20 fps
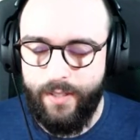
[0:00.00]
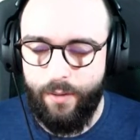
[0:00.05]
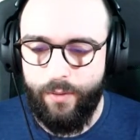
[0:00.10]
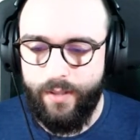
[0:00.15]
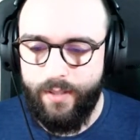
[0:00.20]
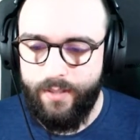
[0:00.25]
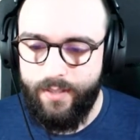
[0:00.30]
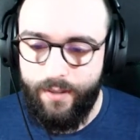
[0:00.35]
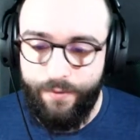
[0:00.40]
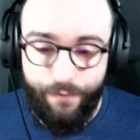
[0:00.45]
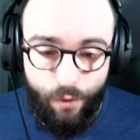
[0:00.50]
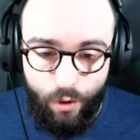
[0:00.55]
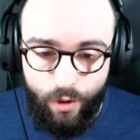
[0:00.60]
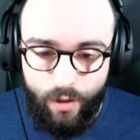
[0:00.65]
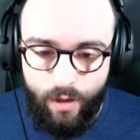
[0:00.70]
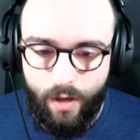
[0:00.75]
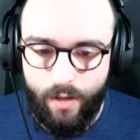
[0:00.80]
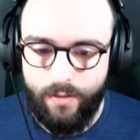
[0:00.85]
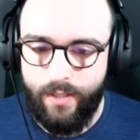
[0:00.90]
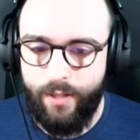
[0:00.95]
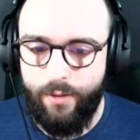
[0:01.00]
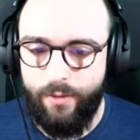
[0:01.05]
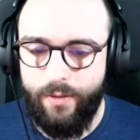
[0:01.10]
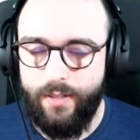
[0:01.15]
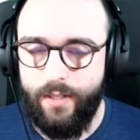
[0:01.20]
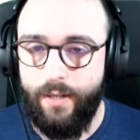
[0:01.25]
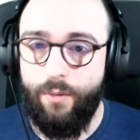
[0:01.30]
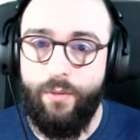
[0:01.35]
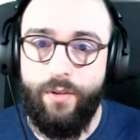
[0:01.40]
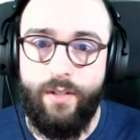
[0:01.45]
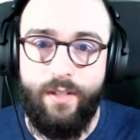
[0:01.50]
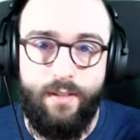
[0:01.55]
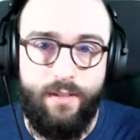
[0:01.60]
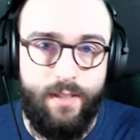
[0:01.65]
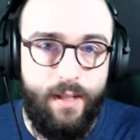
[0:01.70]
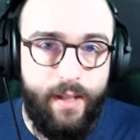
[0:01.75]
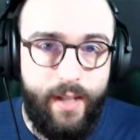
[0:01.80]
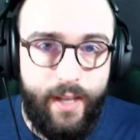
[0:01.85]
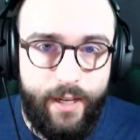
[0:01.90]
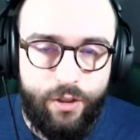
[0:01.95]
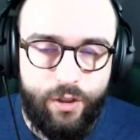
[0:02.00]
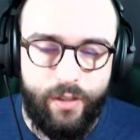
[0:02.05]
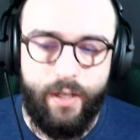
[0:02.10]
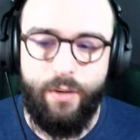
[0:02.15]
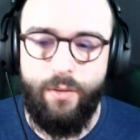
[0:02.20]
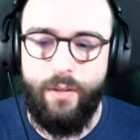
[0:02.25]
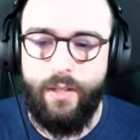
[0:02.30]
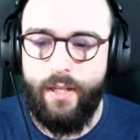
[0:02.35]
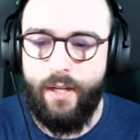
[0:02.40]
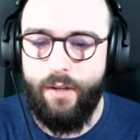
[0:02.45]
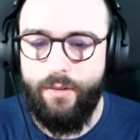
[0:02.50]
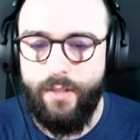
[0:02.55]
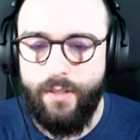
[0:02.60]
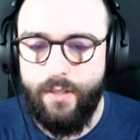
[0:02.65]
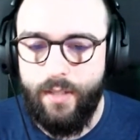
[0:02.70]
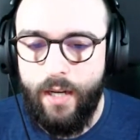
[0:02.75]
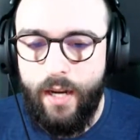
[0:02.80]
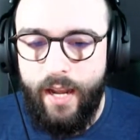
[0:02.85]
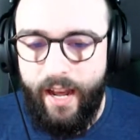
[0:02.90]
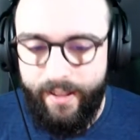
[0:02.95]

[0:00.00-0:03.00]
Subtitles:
I want to see 4 cost carries, and I want to see legendary carries.